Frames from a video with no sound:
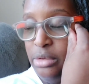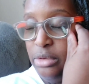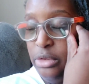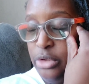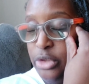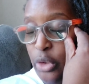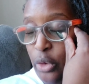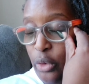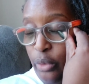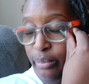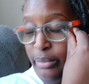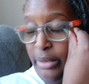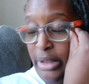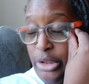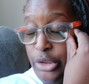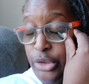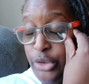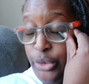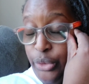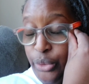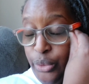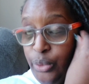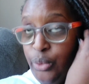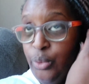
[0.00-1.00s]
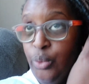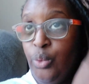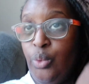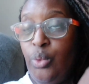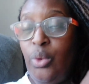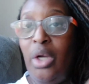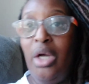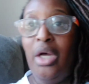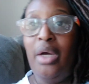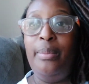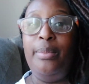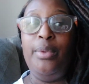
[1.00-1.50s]
told me to
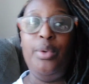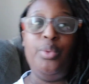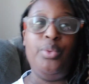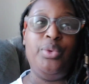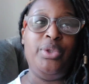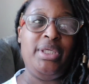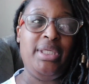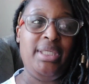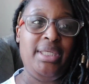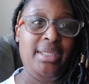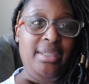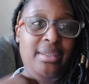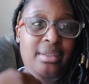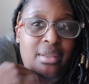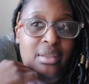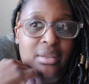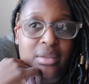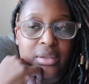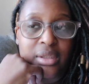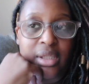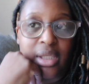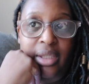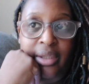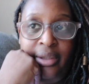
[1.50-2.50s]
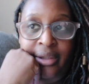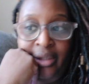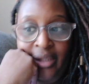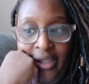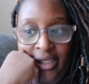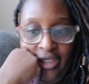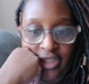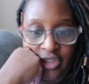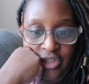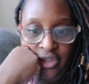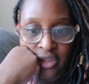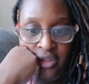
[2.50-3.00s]
um, read
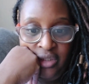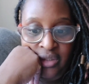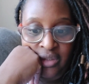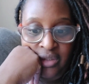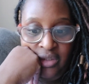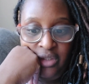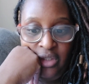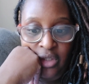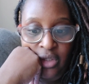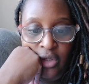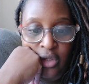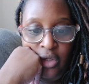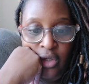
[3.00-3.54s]
Galatians.